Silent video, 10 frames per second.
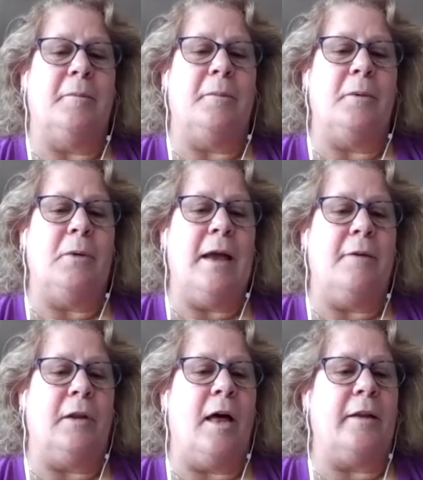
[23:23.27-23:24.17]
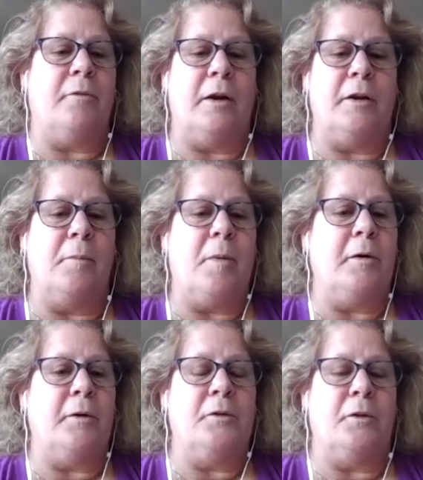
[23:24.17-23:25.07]
we have a lot of our young
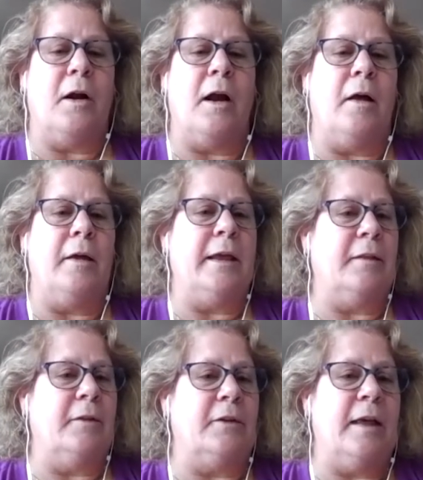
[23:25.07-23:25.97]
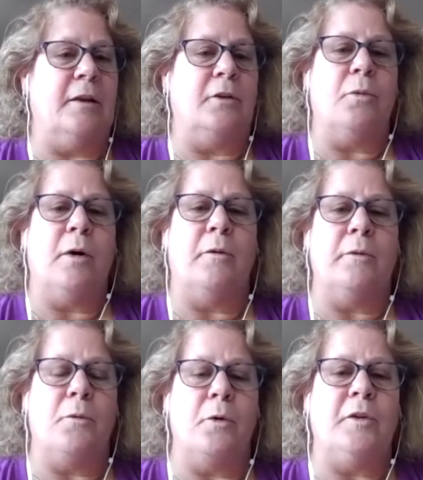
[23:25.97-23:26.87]
partners are hitting the 10 and 12
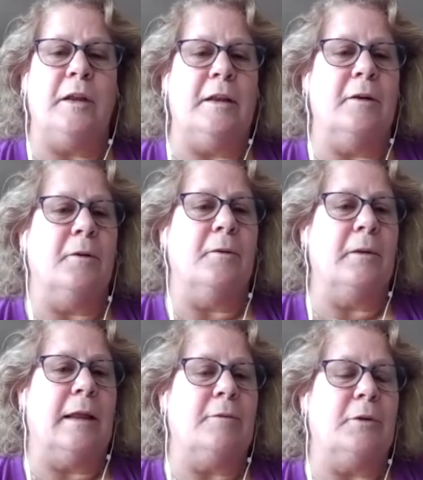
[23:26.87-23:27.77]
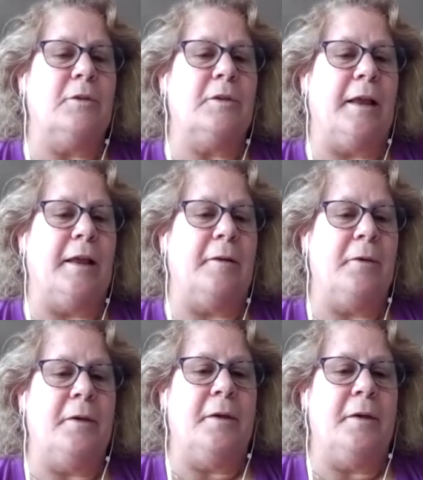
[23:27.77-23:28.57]
and 14-year levels, and